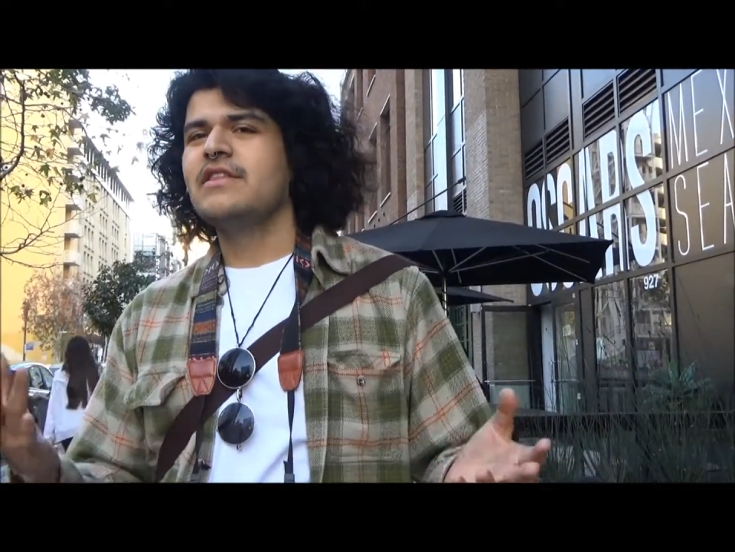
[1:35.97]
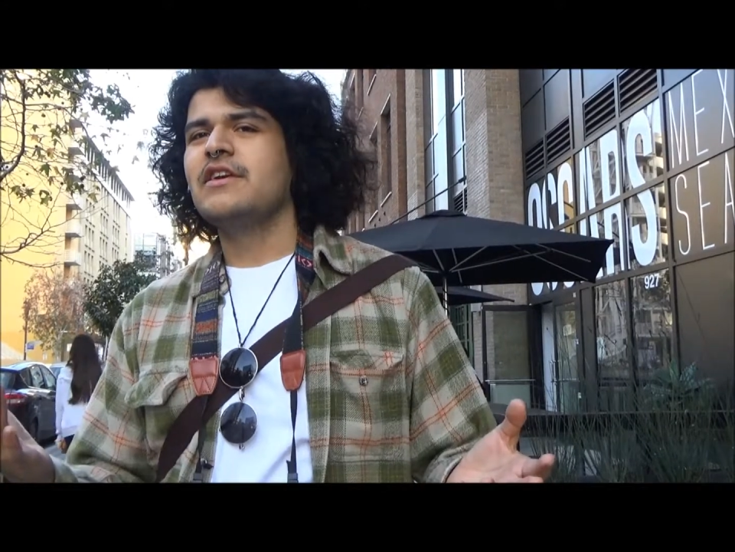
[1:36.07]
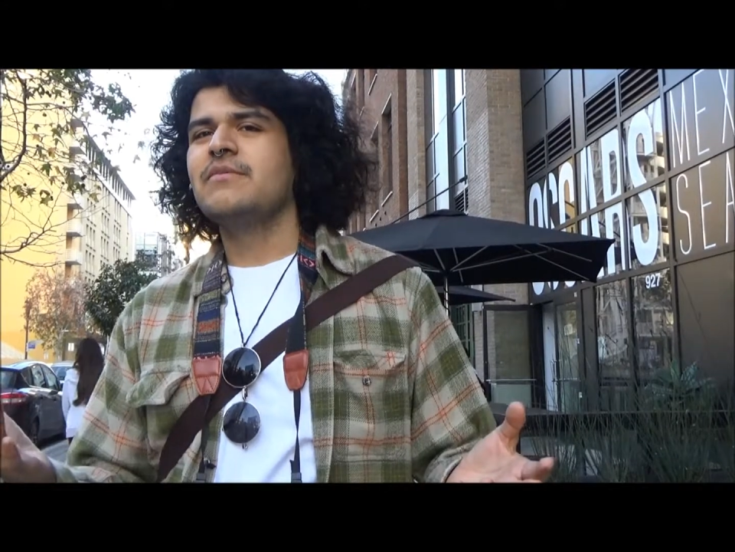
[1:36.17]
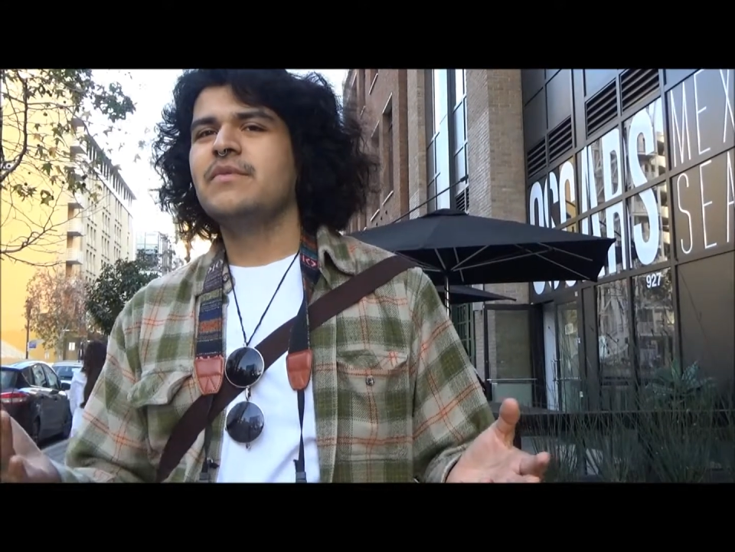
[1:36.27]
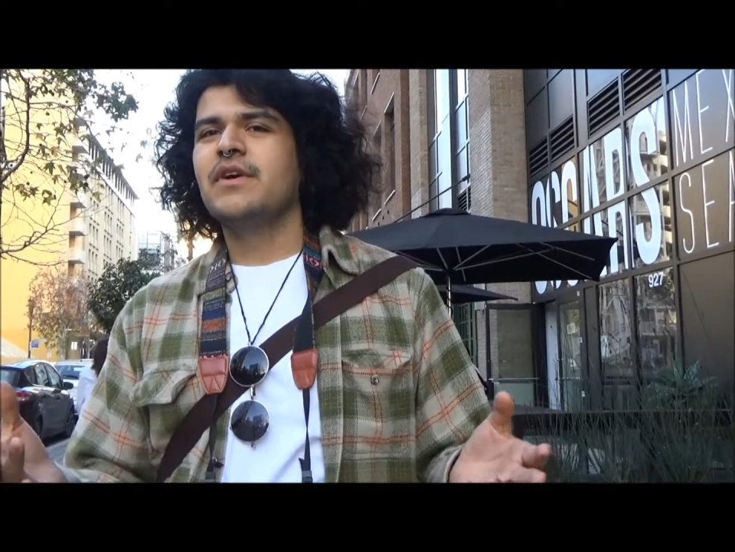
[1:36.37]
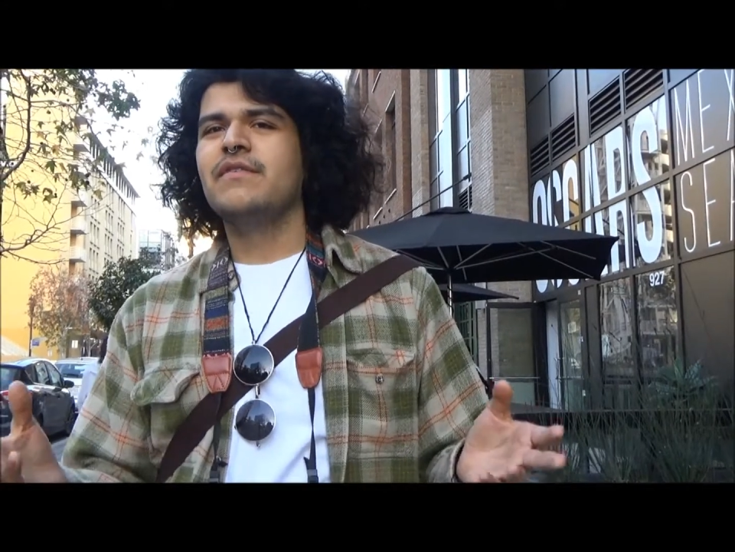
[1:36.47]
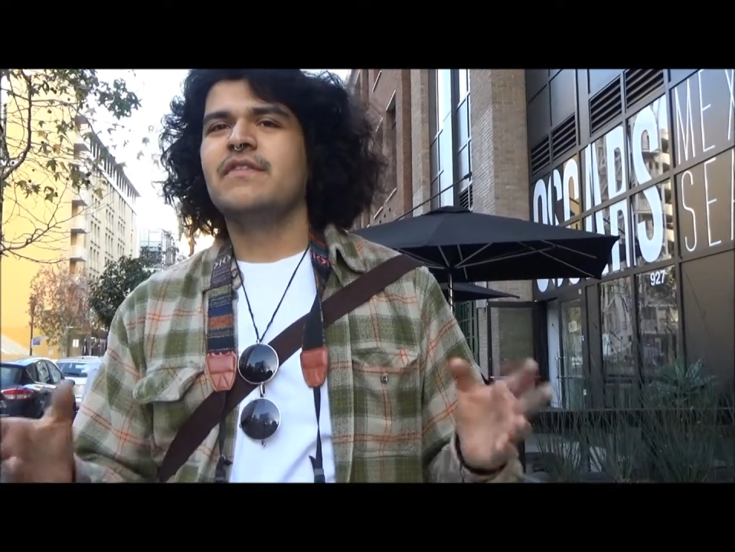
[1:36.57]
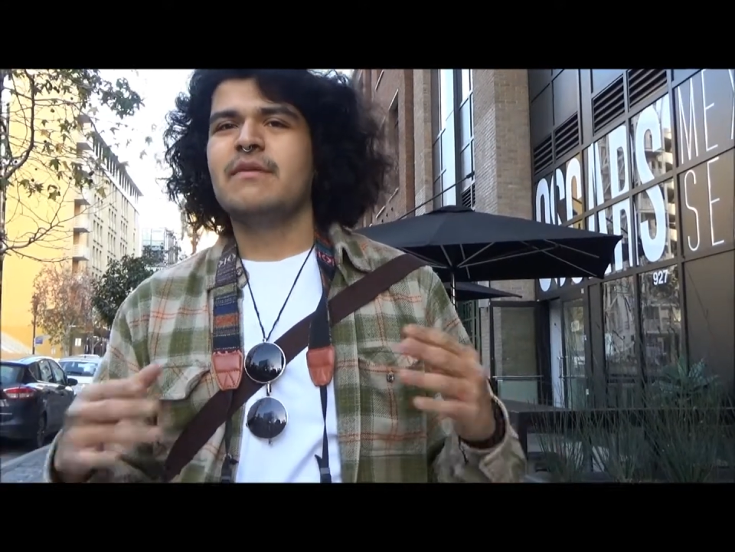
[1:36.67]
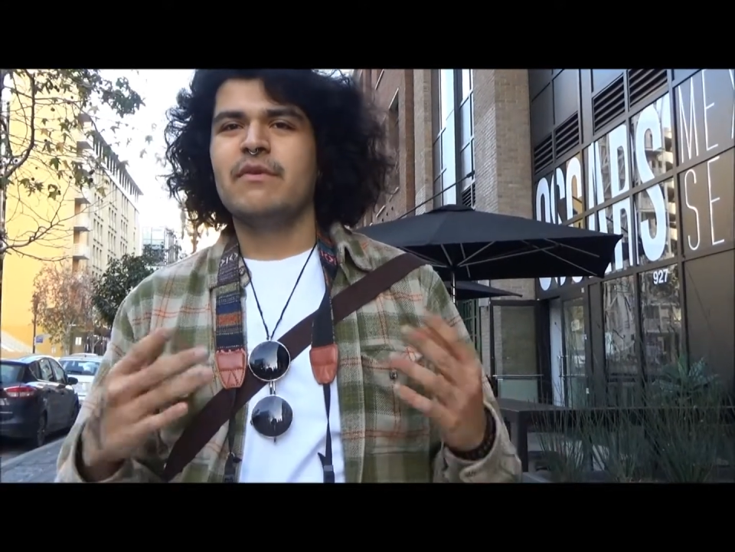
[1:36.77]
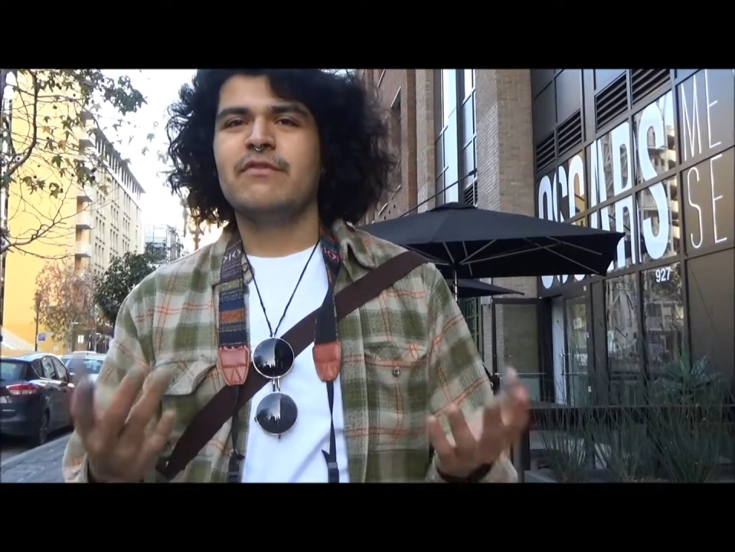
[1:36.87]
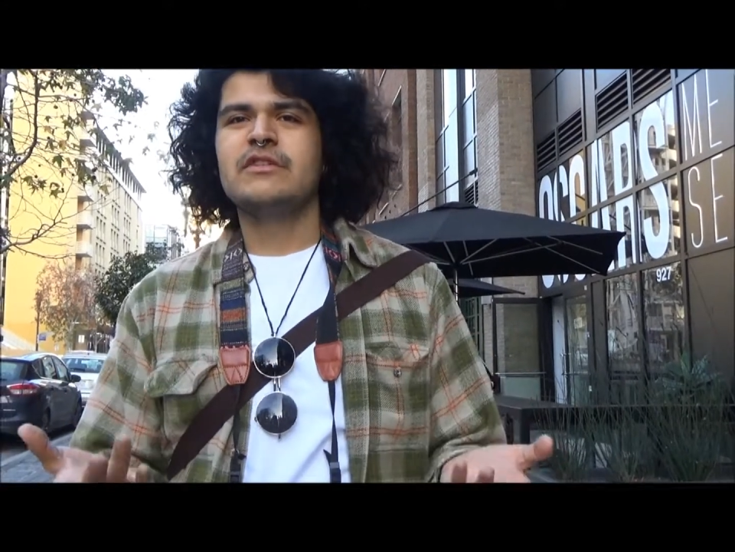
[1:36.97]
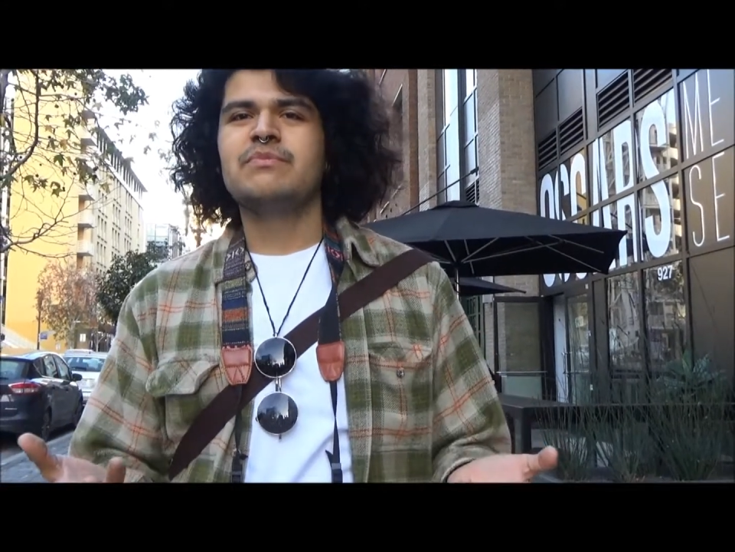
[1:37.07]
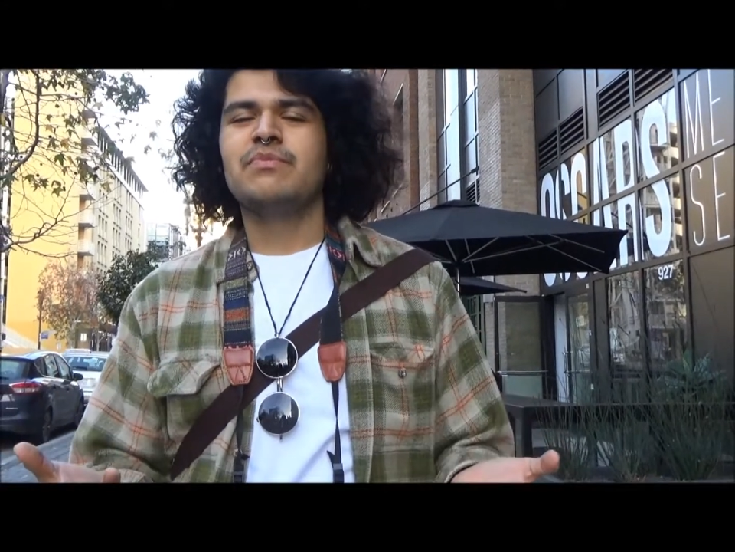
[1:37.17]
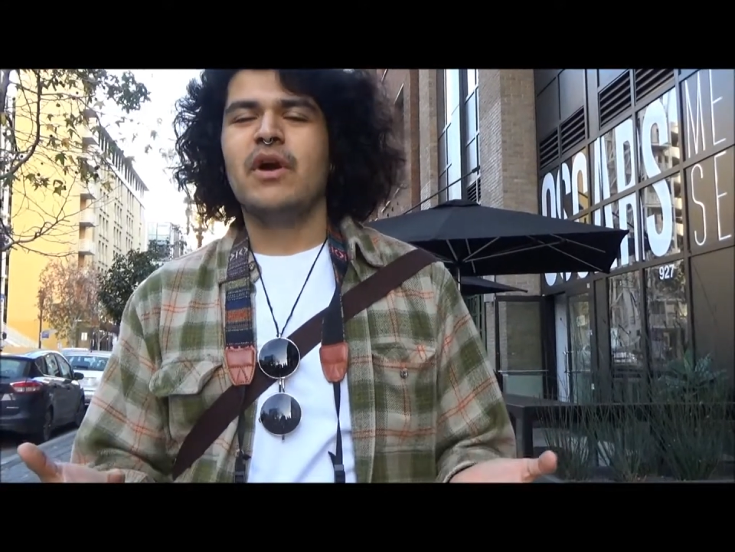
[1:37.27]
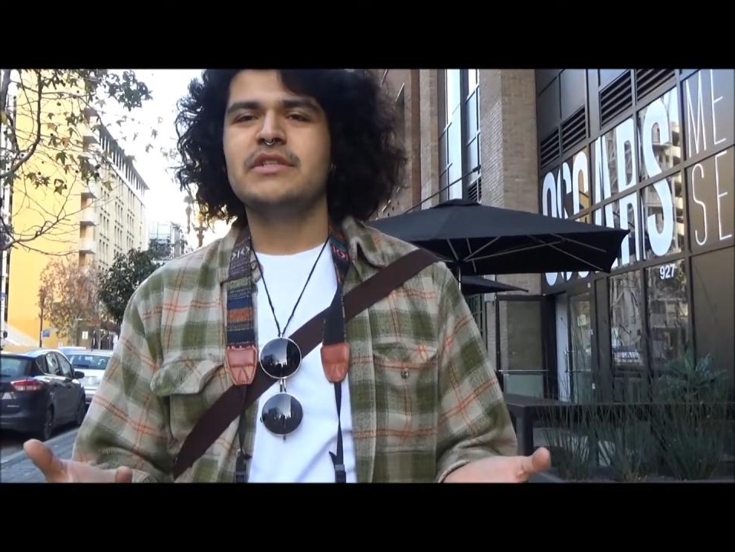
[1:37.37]
theme of like my first
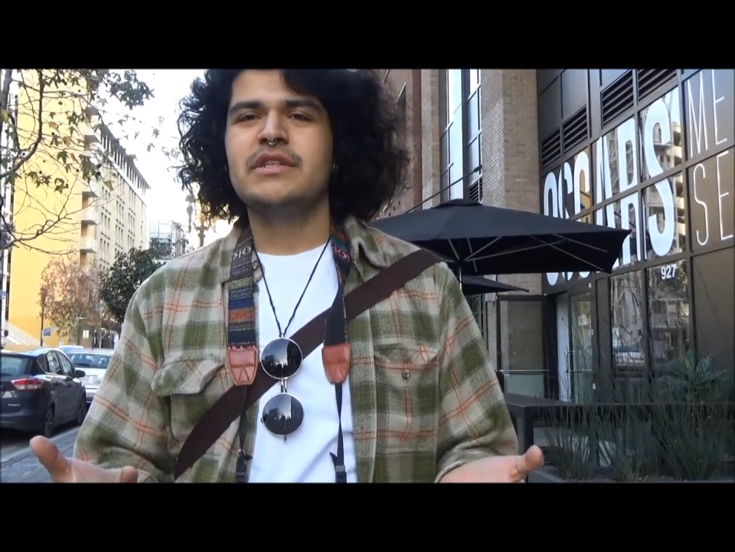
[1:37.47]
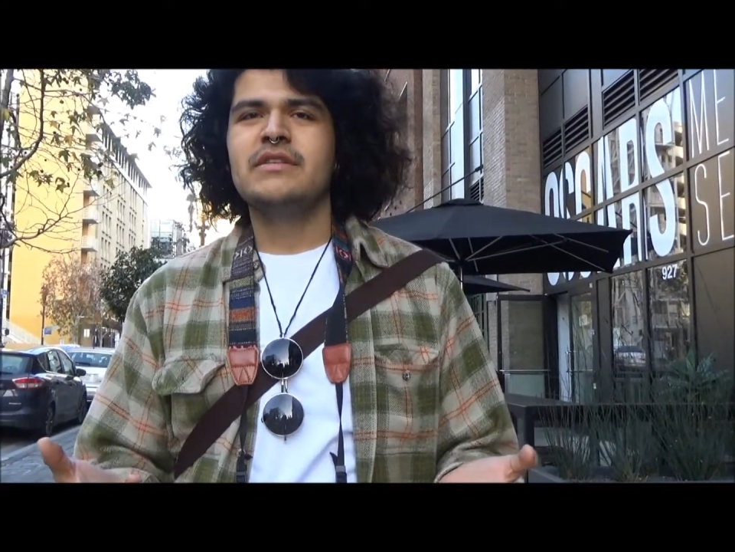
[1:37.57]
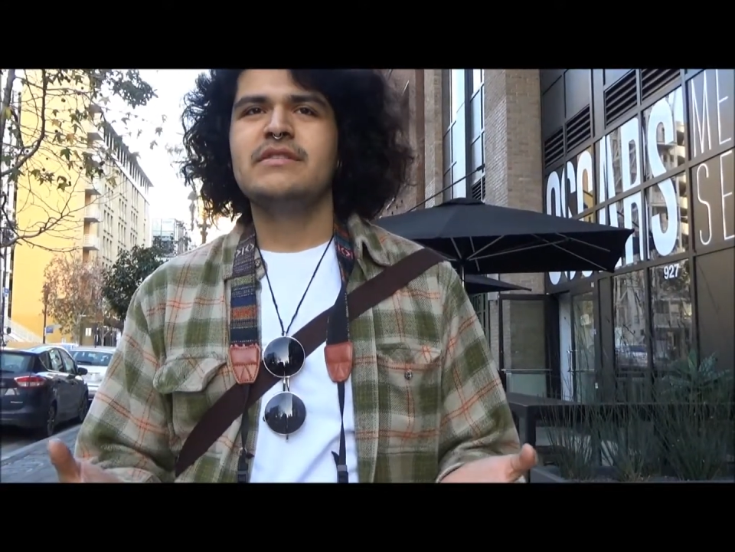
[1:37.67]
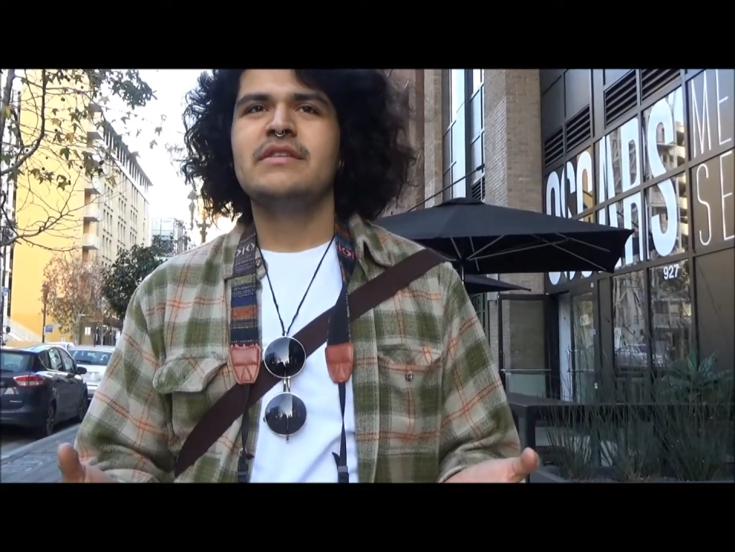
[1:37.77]
project.